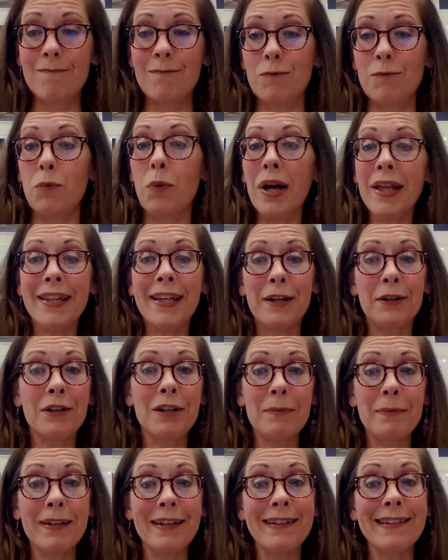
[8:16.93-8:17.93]
Why they couldn't
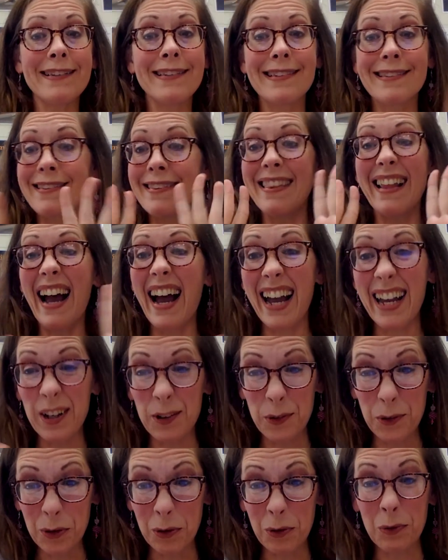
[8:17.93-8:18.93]
have been consistent, I
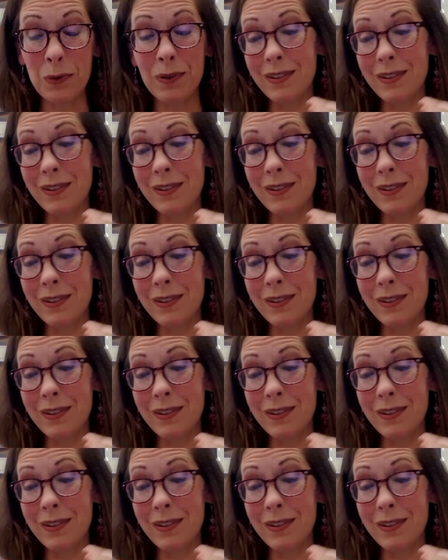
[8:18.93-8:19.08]
don't know.